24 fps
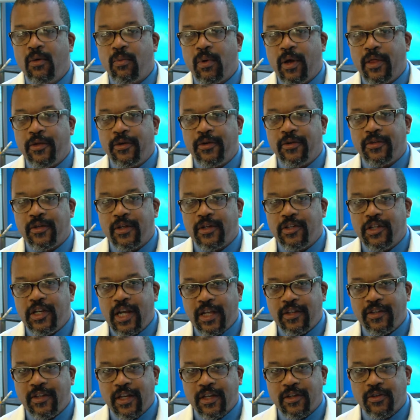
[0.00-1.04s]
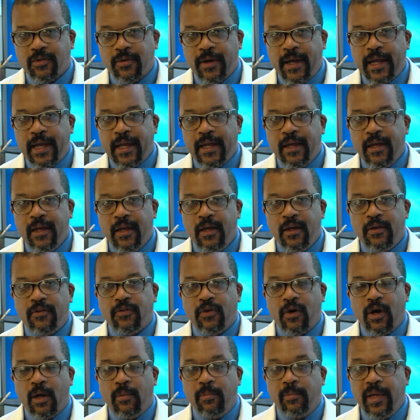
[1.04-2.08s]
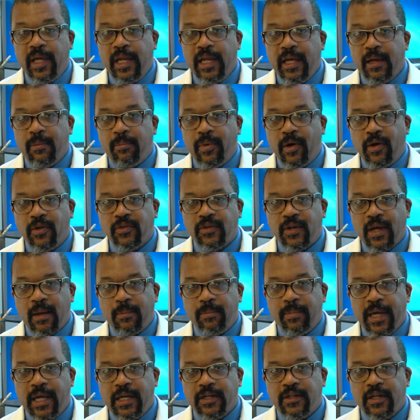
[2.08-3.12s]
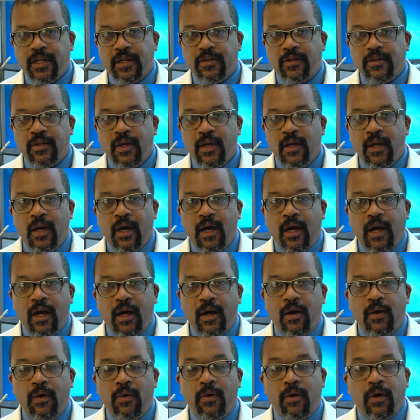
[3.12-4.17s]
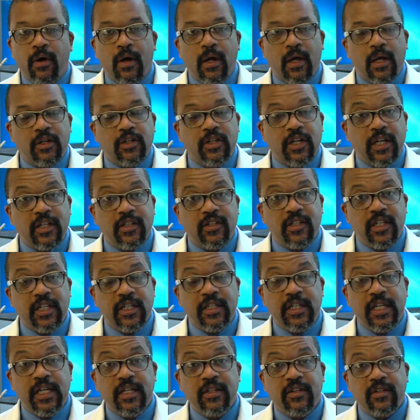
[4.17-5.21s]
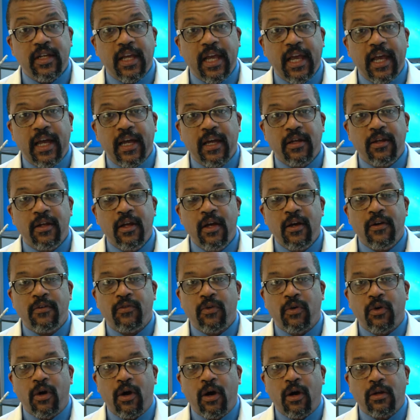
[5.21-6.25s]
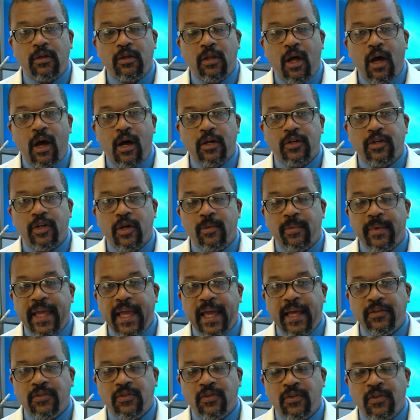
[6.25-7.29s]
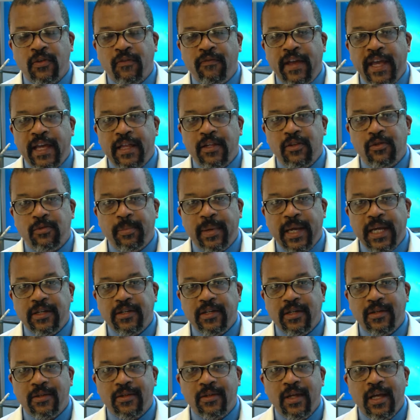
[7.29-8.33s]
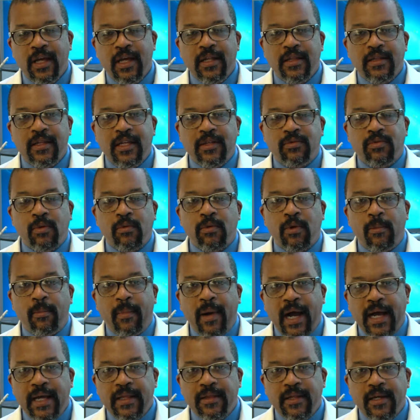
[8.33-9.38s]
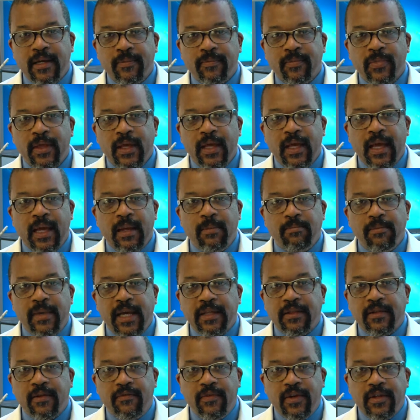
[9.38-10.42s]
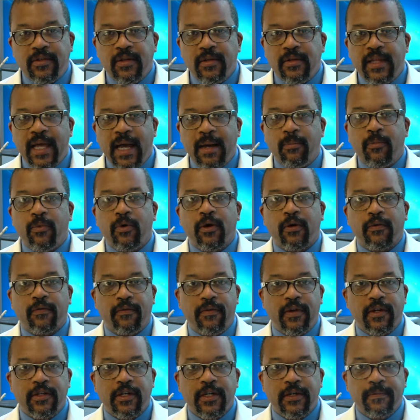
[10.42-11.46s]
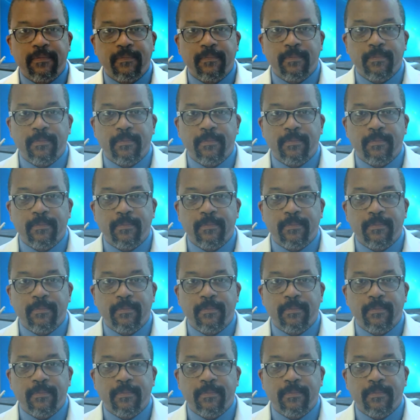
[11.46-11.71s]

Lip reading: whether it's a chest x-ray for our immediate post-op patients or a chest CT scan for our long-term cancer surveillance patients. This will remind them and make the visit that more efficient.